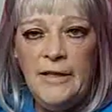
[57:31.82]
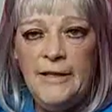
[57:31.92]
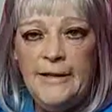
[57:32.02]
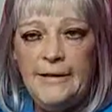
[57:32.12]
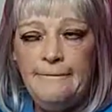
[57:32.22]

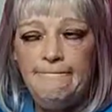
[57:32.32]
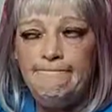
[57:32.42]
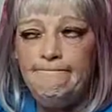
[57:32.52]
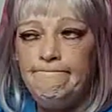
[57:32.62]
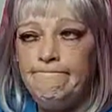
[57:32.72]

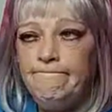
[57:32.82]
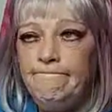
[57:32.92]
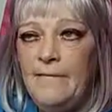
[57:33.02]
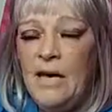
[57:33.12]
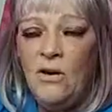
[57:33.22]
um,
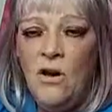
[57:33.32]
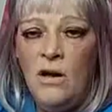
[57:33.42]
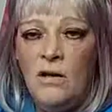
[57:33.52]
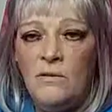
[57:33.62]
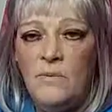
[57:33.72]
at
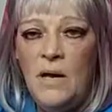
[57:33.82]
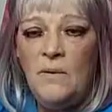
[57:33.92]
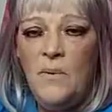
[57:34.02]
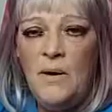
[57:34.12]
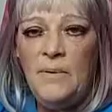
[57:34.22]
all. Why,
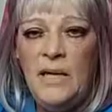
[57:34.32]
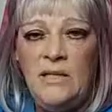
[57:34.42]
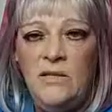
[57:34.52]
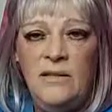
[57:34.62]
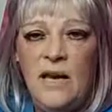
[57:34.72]
why would
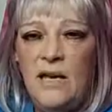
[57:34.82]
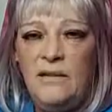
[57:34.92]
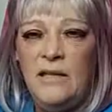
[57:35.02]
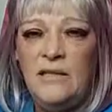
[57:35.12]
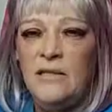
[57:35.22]
I do
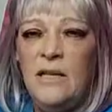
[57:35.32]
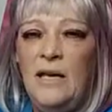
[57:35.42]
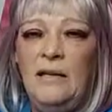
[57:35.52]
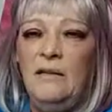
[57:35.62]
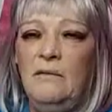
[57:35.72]
that? That's
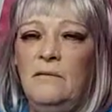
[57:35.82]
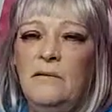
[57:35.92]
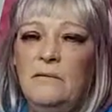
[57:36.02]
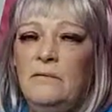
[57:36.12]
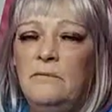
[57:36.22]
like,
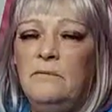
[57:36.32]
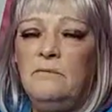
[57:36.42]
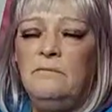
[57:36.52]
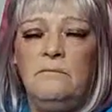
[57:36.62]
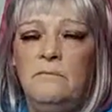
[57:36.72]

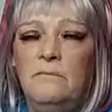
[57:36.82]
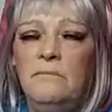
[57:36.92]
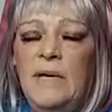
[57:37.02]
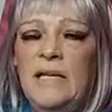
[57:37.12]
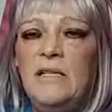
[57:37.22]

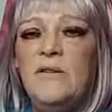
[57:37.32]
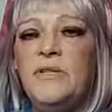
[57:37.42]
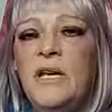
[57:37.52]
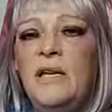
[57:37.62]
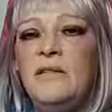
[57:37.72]
makes no
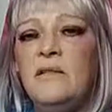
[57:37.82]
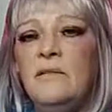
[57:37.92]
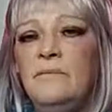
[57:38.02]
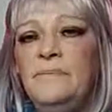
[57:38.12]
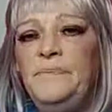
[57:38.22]

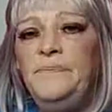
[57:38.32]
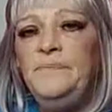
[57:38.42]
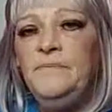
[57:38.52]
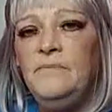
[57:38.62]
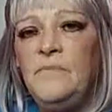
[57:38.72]
sense.
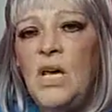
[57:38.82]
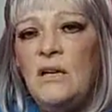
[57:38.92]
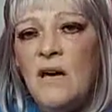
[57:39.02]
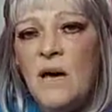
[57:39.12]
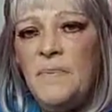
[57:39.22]

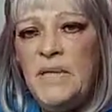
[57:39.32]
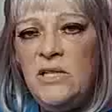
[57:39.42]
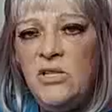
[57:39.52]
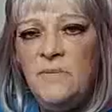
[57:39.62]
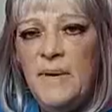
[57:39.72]
Uh,
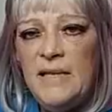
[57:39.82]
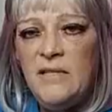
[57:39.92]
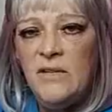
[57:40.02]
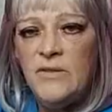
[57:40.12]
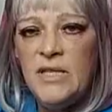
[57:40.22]
competition
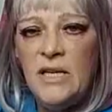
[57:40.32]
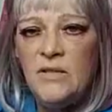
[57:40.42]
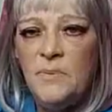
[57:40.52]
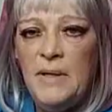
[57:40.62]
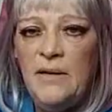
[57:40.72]
makes no
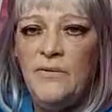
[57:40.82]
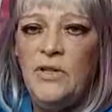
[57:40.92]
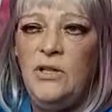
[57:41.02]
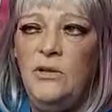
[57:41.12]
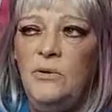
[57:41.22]
sense whenever
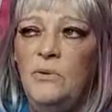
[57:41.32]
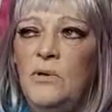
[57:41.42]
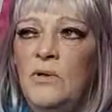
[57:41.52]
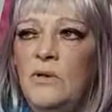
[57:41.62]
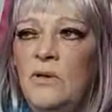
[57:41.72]
you
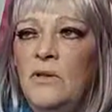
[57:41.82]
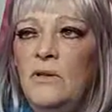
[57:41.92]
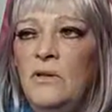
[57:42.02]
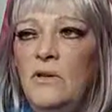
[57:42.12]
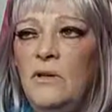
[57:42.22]

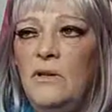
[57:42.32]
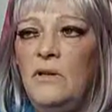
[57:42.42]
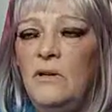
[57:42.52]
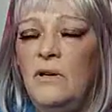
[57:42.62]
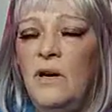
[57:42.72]

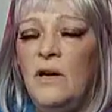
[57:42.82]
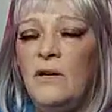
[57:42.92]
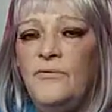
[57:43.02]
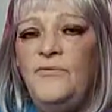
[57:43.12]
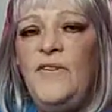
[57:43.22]
uh,
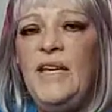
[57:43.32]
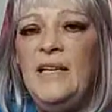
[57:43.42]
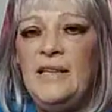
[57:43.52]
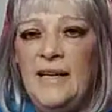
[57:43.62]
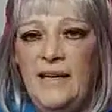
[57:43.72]
are
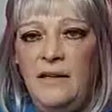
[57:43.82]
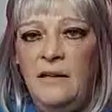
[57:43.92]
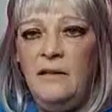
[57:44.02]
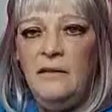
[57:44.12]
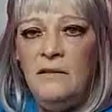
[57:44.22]

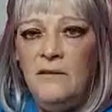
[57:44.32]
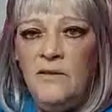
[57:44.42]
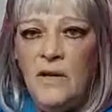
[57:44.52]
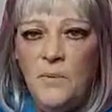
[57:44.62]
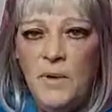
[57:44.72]
feeling
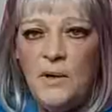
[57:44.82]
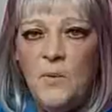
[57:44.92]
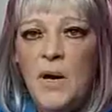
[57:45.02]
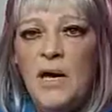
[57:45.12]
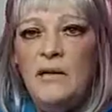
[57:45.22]
that we're
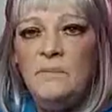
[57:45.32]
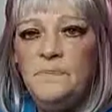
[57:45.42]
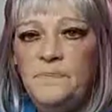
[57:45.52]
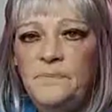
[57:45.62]
one.